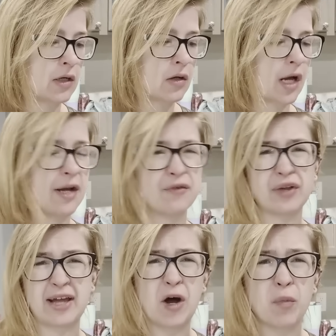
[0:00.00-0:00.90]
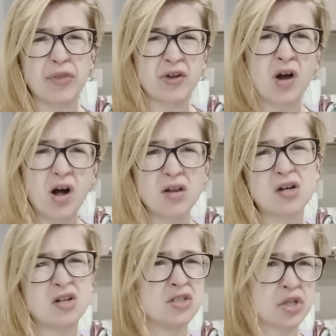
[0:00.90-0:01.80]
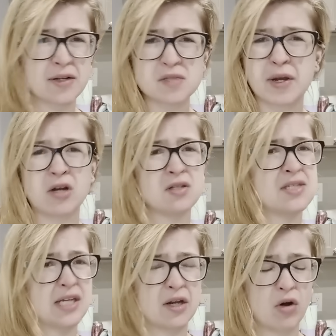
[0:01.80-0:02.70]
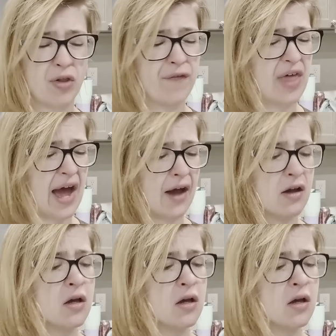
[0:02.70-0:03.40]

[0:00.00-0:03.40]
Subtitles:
kind of like help with the color and transparency and all of that.